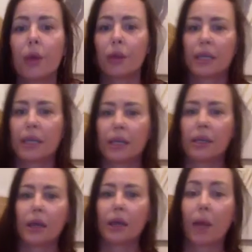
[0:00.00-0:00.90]

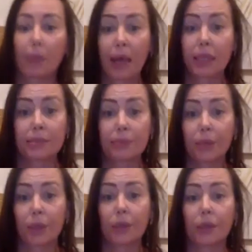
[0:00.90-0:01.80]
the
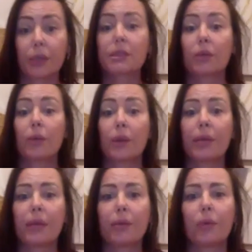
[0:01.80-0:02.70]
abandonment. And so when
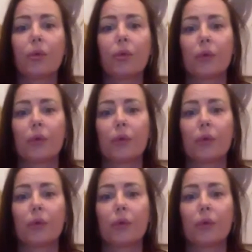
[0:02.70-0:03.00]
people,